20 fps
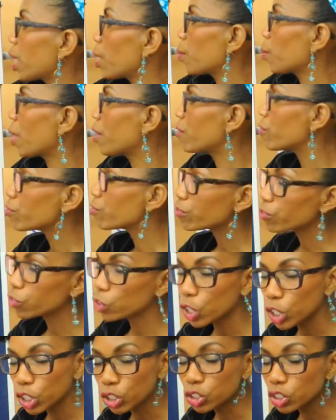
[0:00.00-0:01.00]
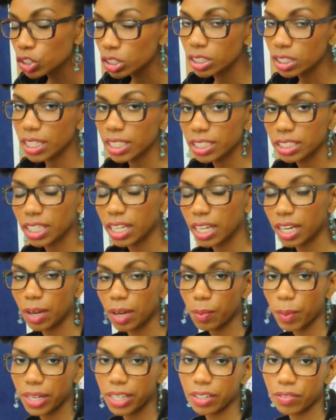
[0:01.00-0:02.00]
at my first digit
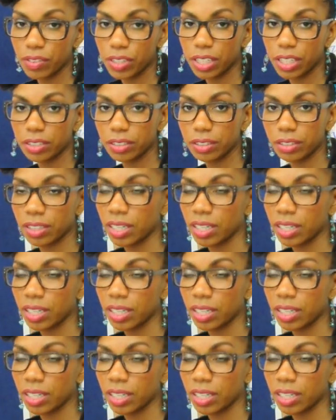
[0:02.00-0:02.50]
in my dividend,